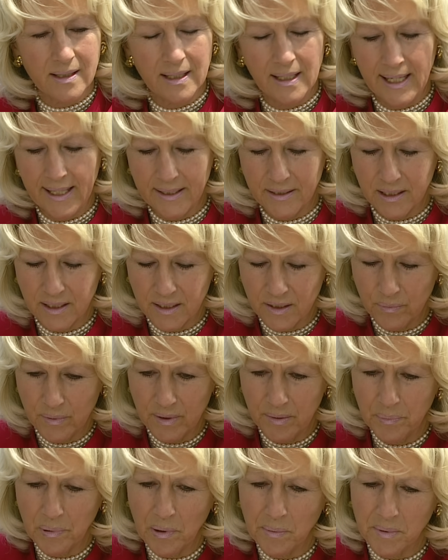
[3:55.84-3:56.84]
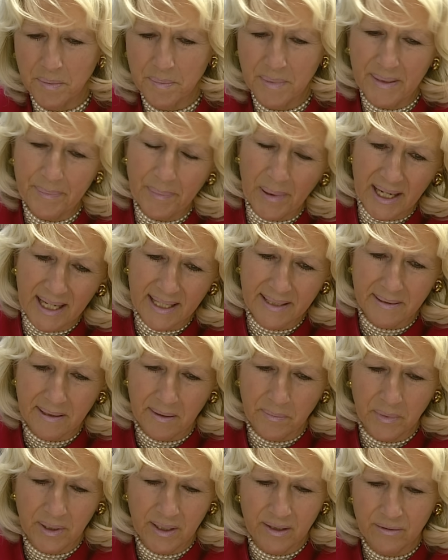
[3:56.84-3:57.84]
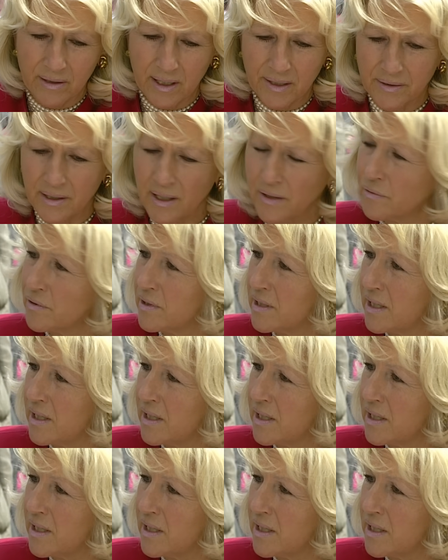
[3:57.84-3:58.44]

collectors will probably pay somewhere around 100,